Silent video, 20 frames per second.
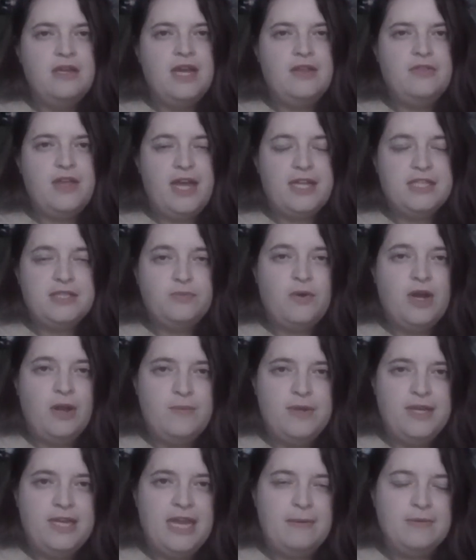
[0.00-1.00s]
And that's why
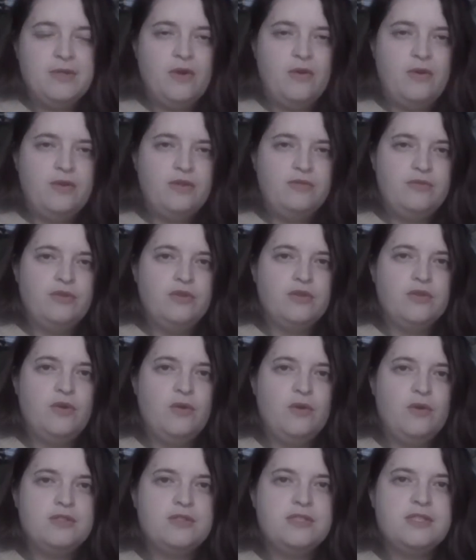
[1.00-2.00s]
we kept going through the
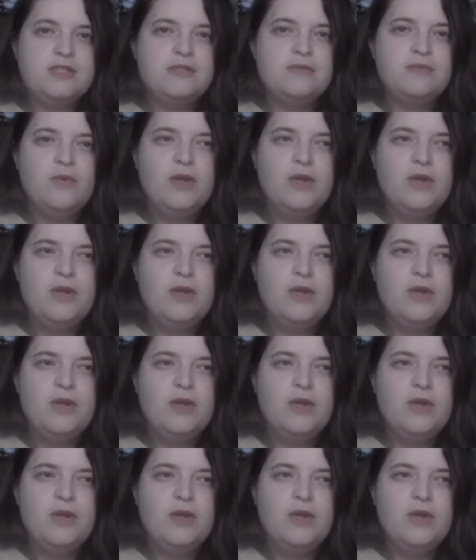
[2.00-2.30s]
courts.